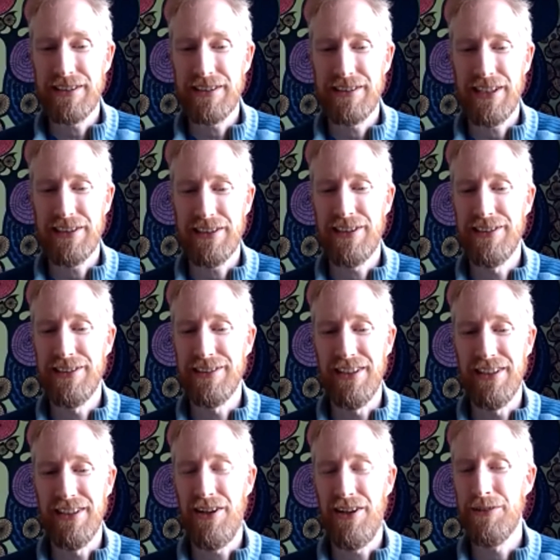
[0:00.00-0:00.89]
such as a
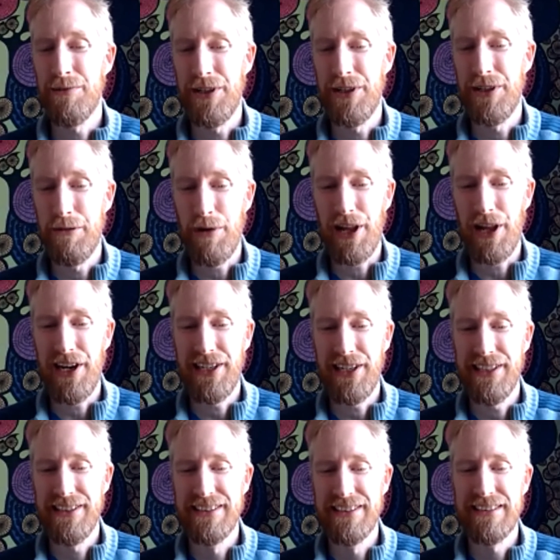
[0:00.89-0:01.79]
hardware
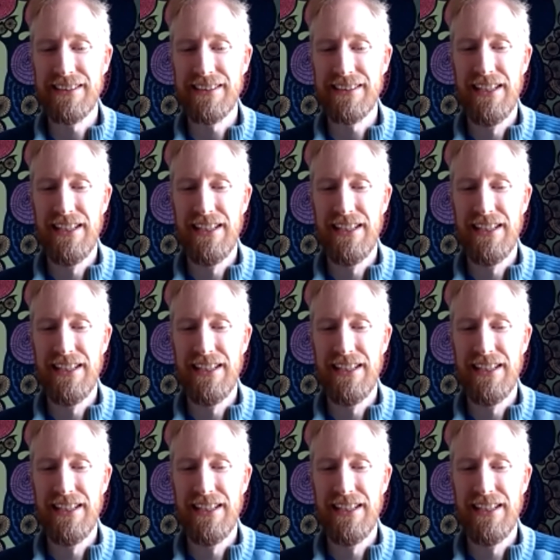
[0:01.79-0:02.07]
appliance,